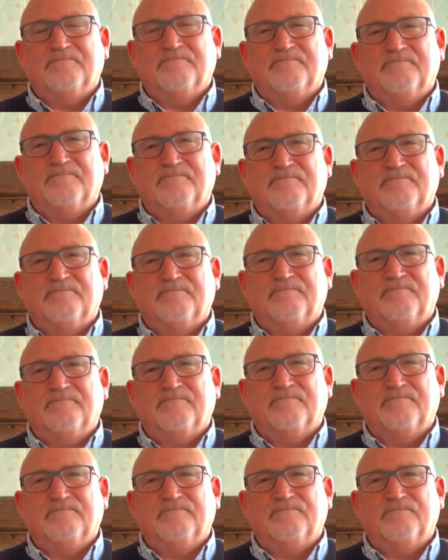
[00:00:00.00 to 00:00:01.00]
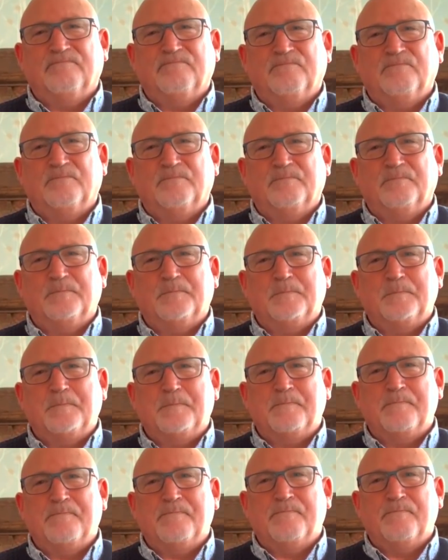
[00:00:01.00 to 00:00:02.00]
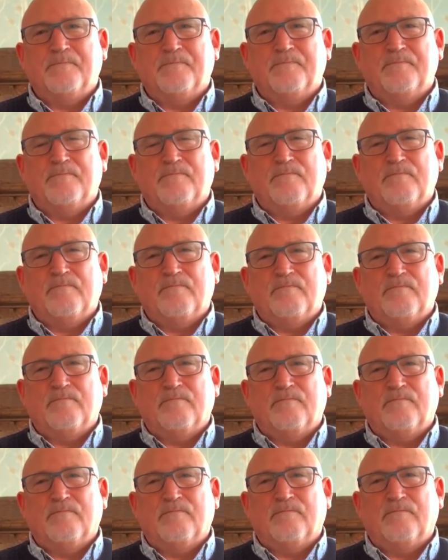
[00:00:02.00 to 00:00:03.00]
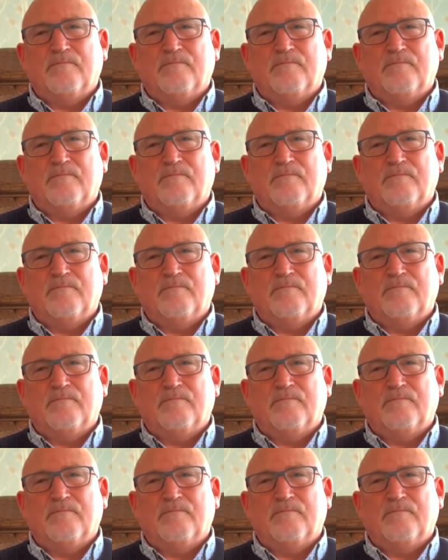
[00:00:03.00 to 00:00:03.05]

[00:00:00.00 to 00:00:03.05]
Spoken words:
[no speech]